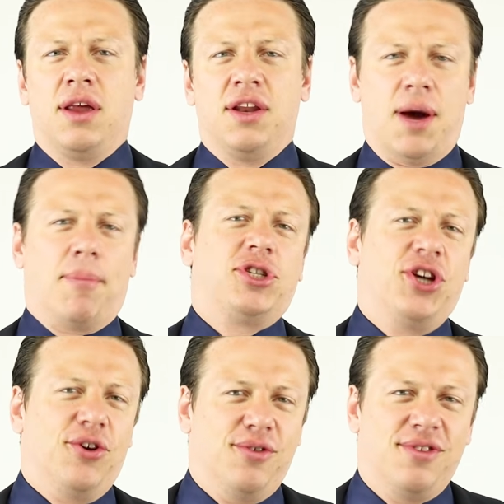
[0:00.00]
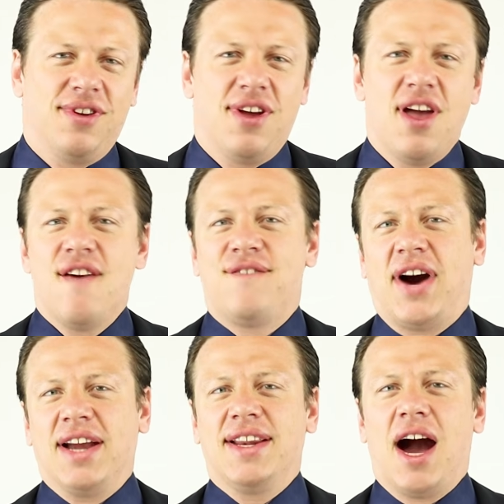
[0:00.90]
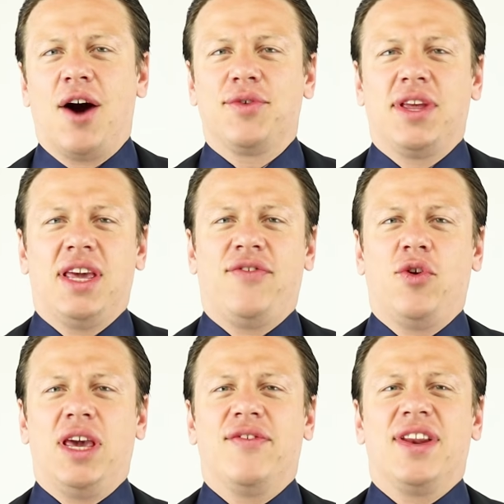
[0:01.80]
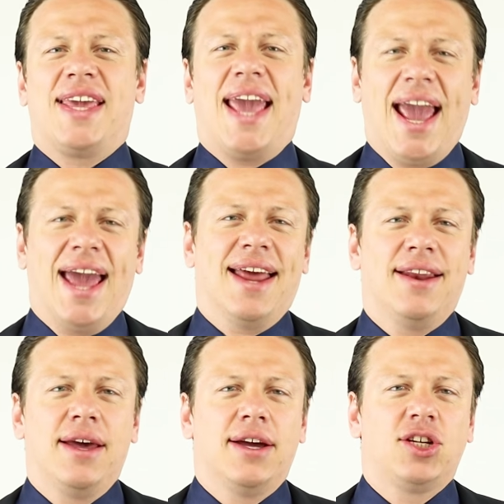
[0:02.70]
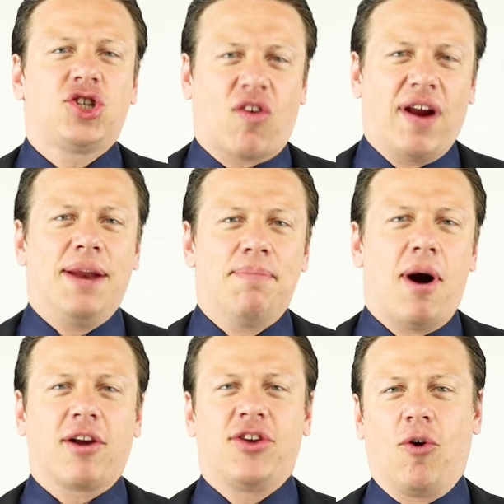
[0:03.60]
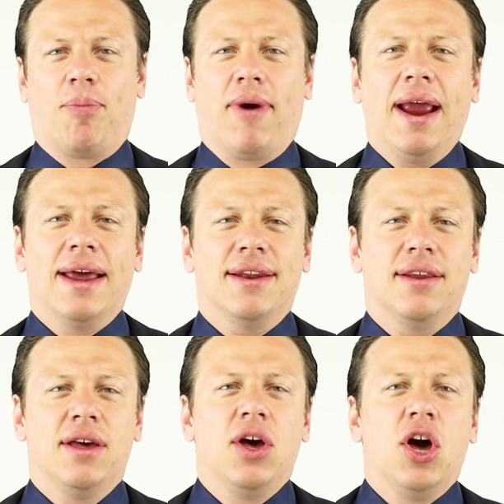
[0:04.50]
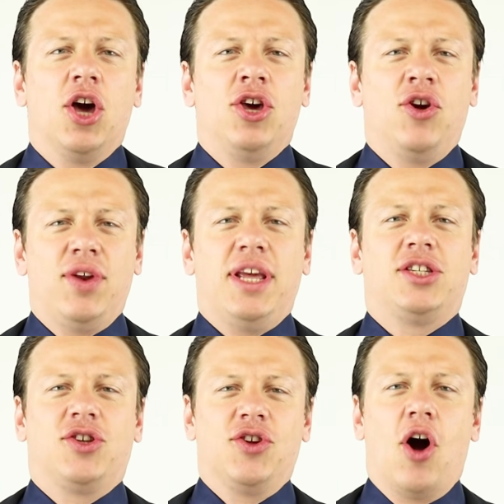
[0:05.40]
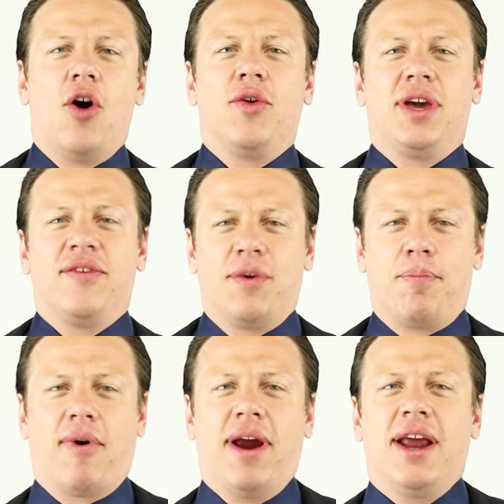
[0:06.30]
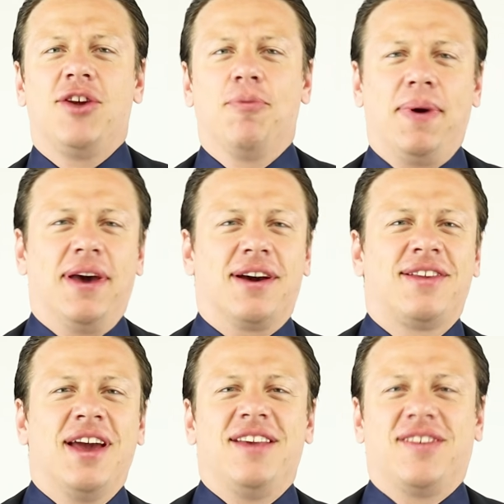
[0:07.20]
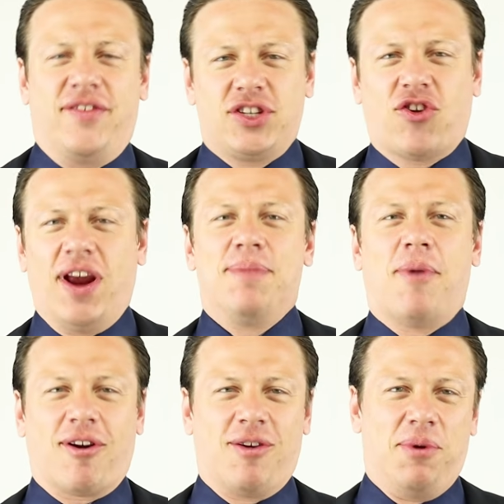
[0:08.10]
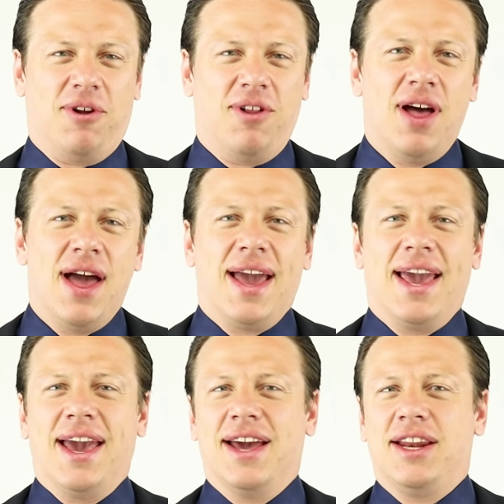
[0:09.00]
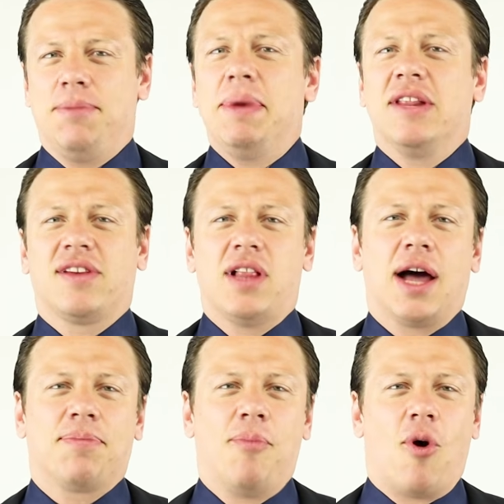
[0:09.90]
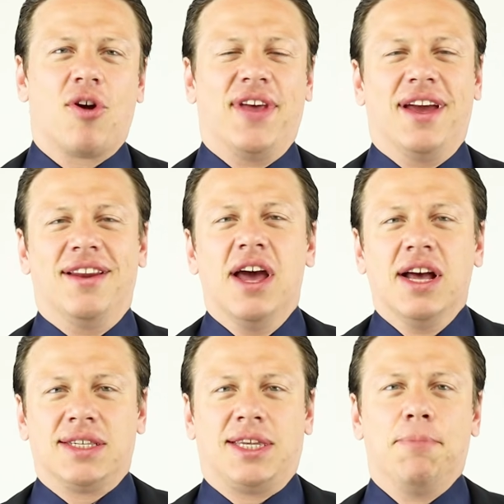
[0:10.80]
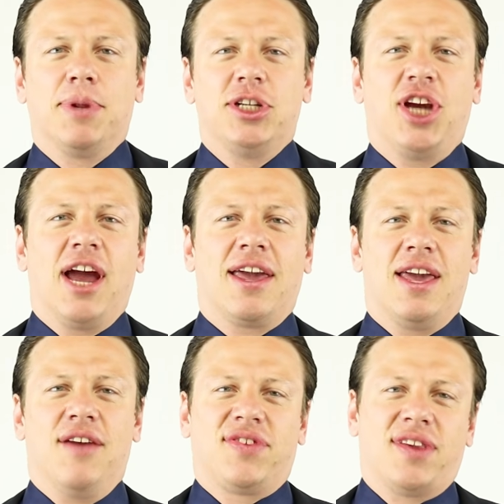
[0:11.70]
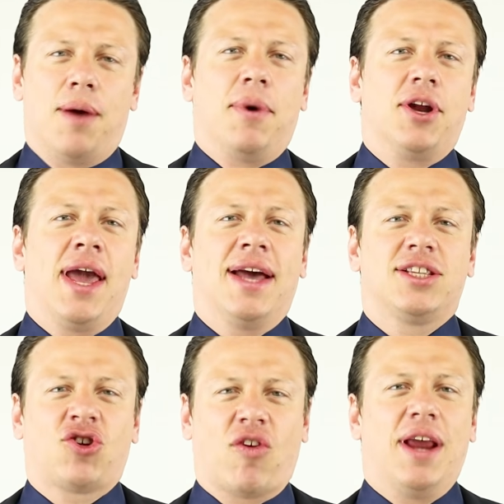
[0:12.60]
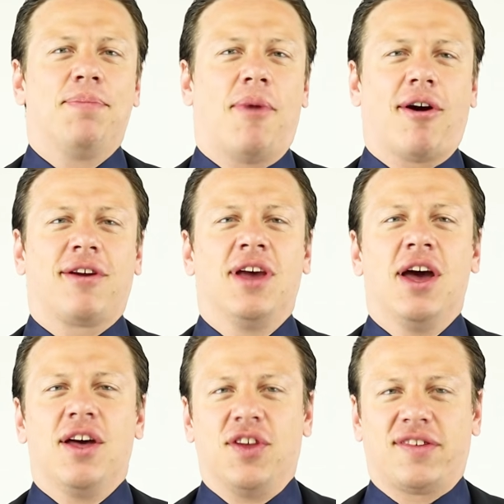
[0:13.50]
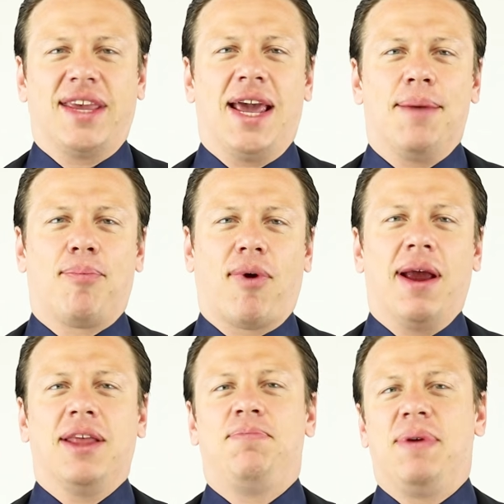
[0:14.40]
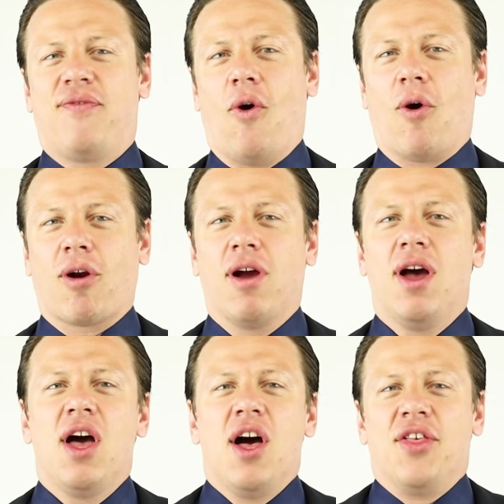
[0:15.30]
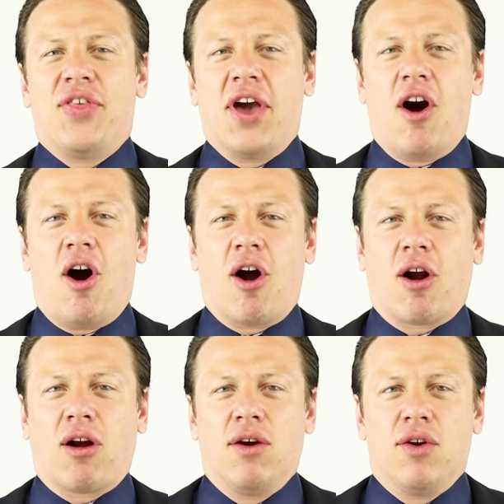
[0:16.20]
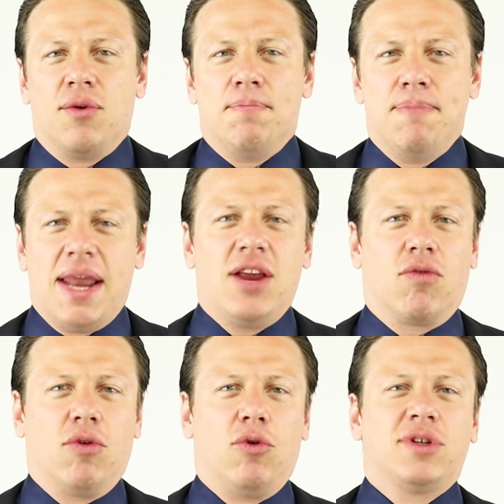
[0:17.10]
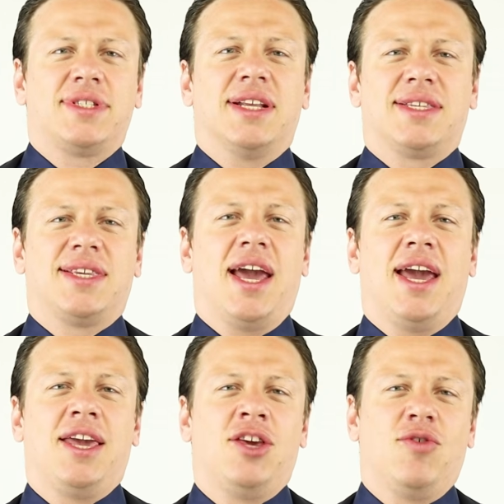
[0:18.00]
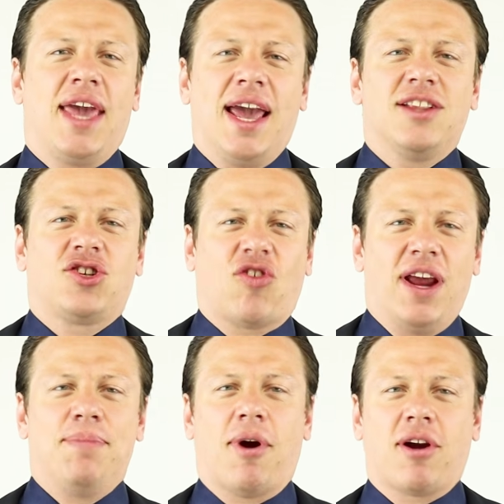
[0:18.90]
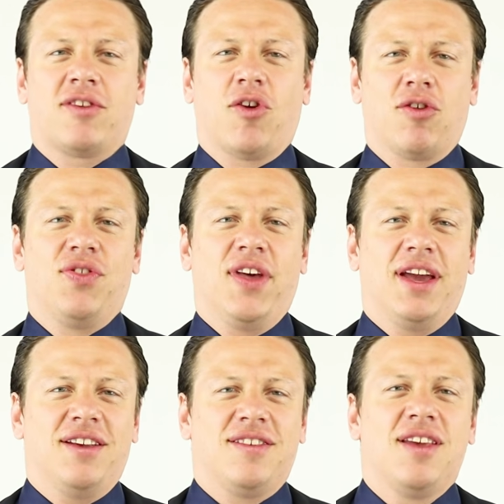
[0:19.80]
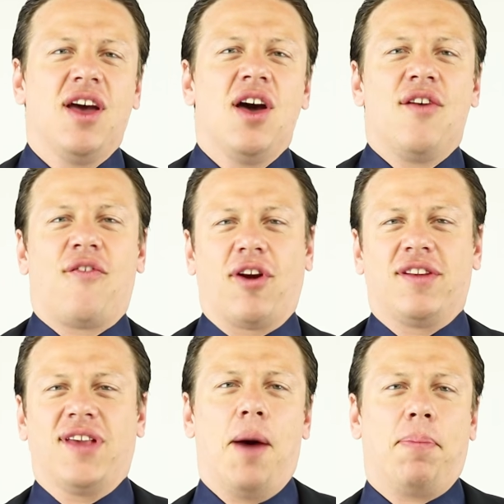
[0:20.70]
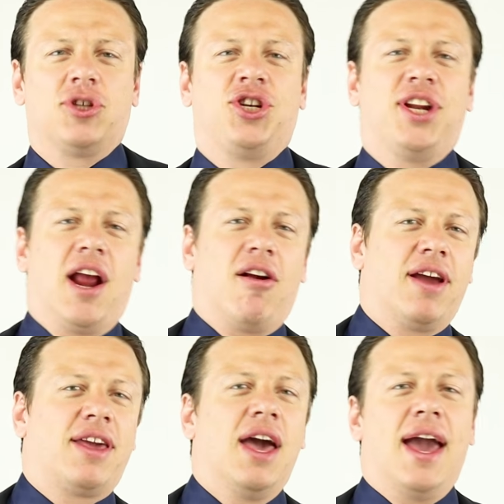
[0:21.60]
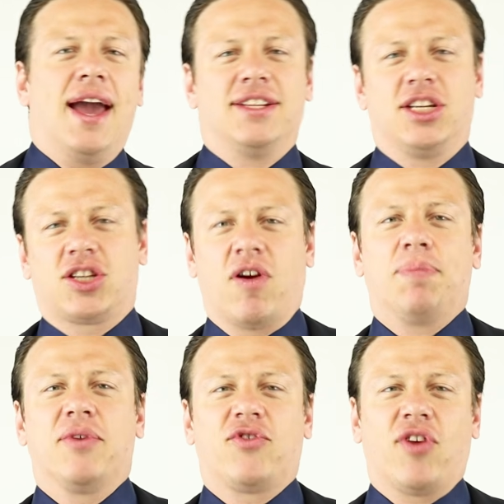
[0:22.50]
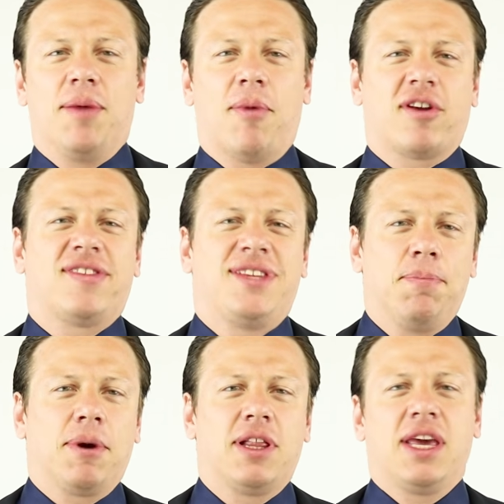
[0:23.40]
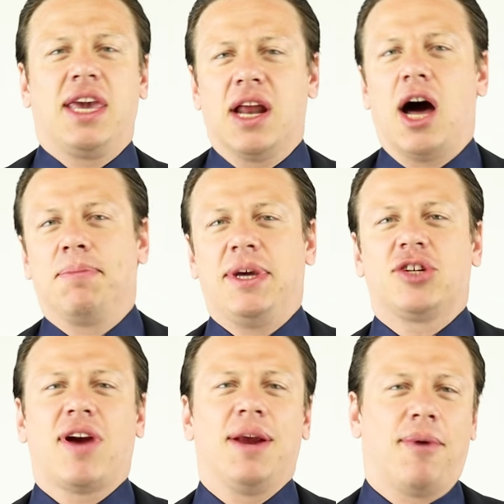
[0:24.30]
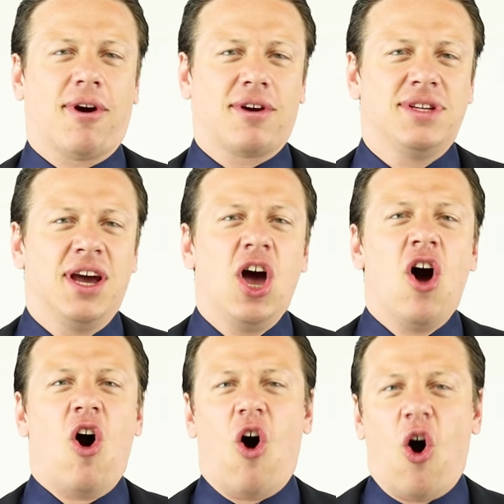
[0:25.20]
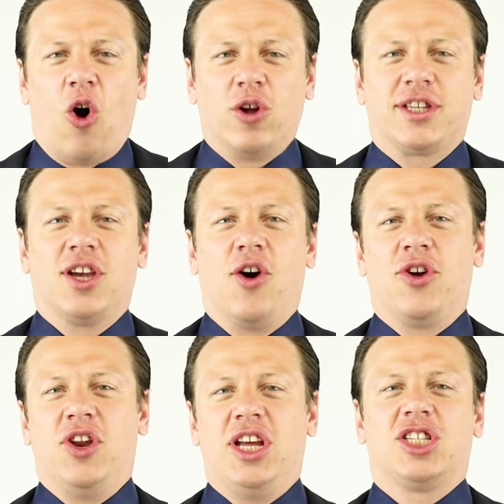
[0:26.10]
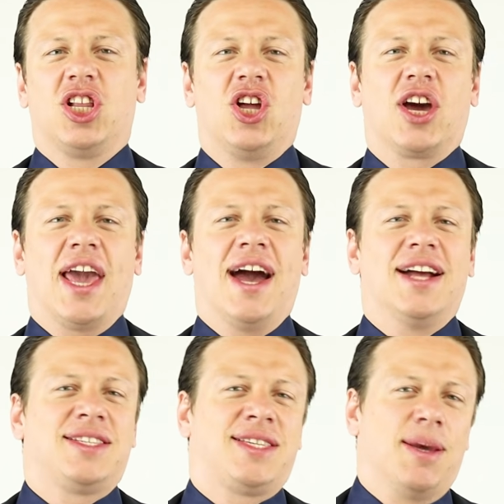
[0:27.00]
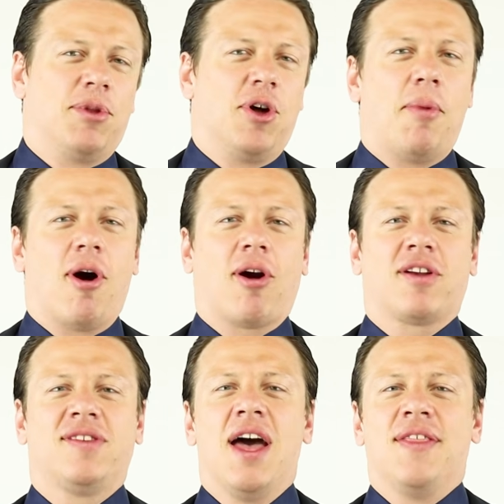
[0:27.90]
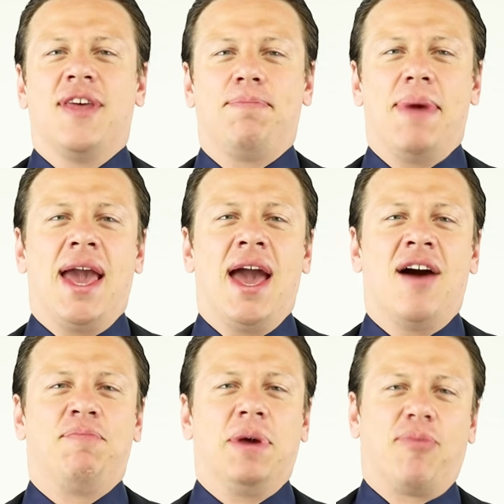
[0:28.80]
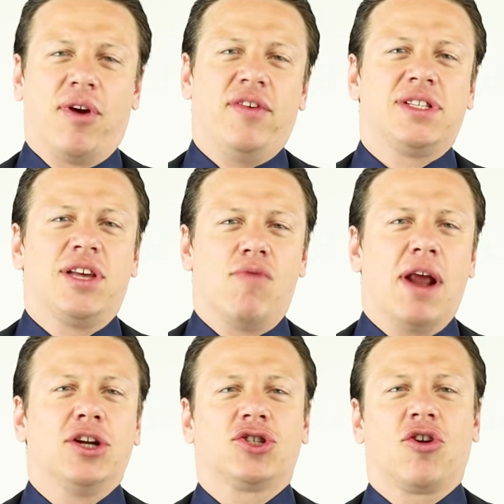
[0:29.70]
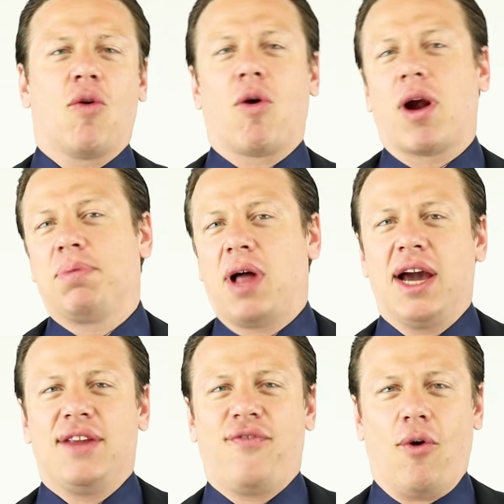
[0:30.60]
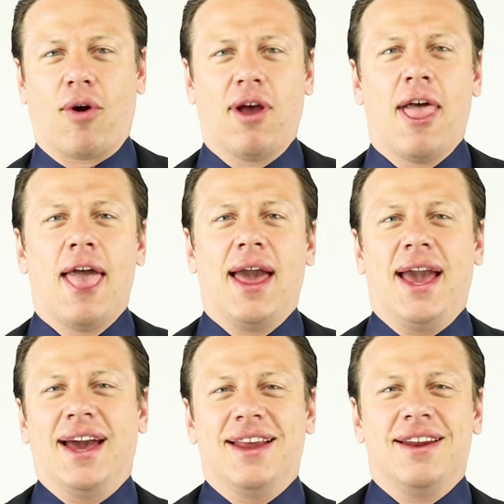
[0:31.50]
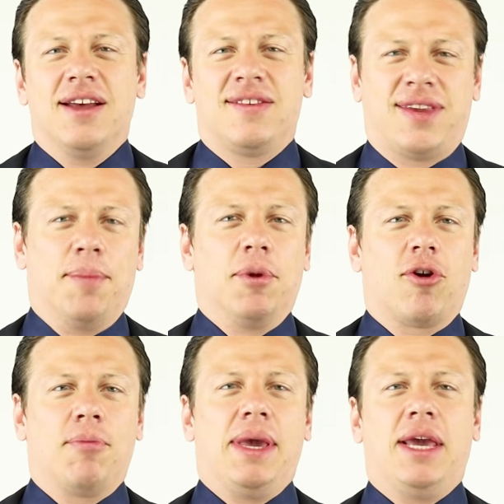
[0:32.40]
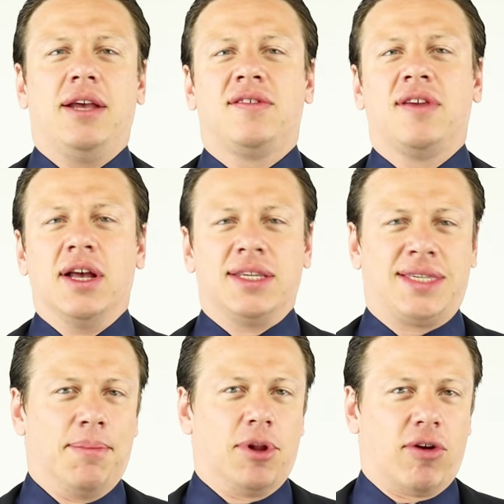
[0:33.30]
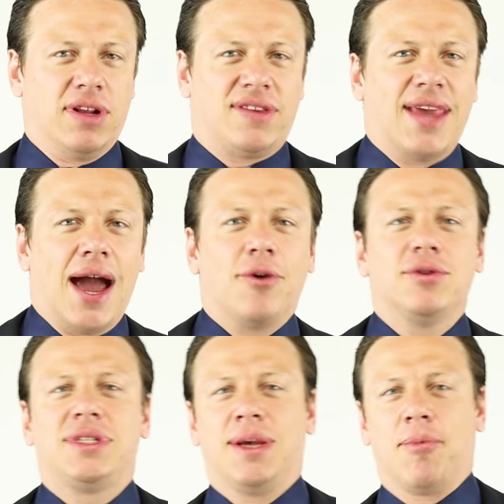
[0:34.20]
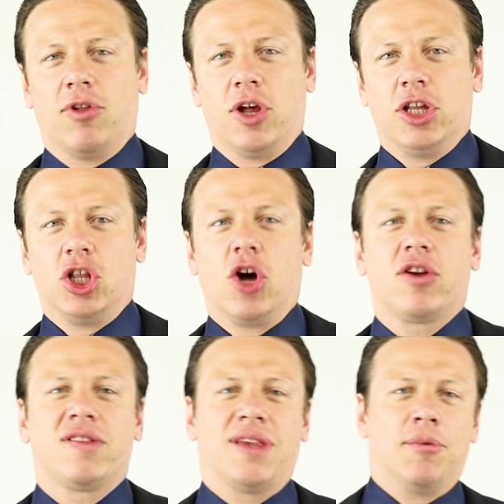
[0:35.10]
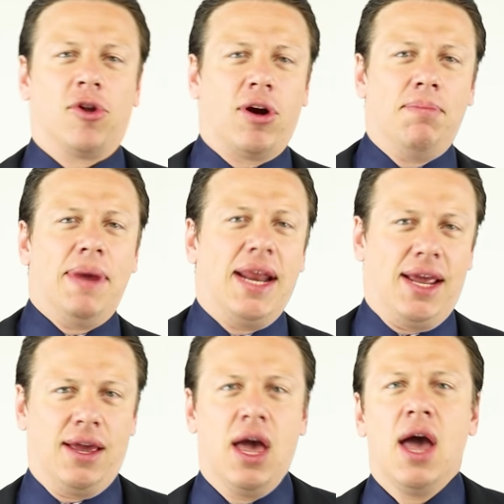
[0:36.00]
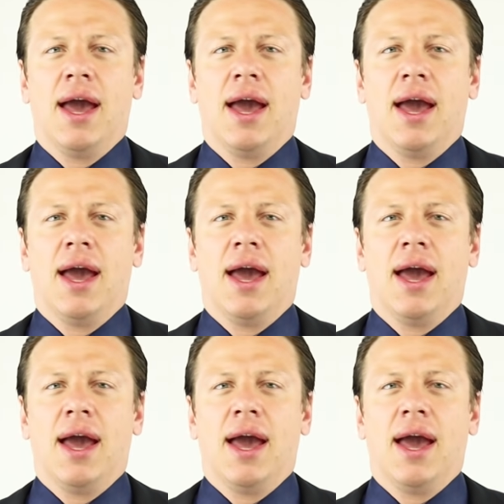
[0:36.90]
Number two, find out if you even can trademark your brand. You need to know if the brand you picked is even trademarkable. And it means a lot more than simply checking if someone had trademarked the same brand before. There are many rules that say you can't trademark certain things. For example, generic and descriptive trademarks typically cannot be trademarked. Also, you need to look at similar marks that may have been previously registered or applied for. And similar means similar in sound, similar in look, similar in meaning.